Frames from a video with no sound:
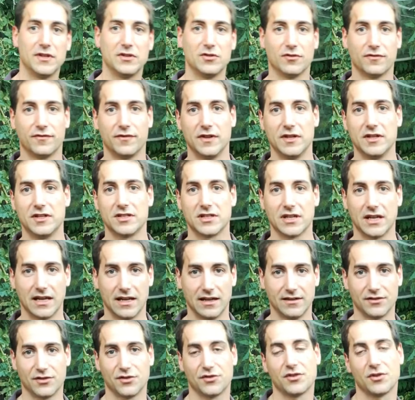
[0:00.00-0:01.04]
feed your fish
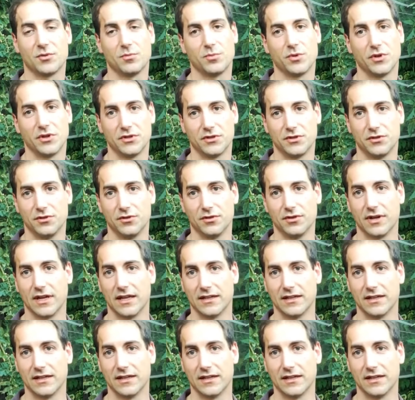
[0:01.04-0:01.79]
and the temperature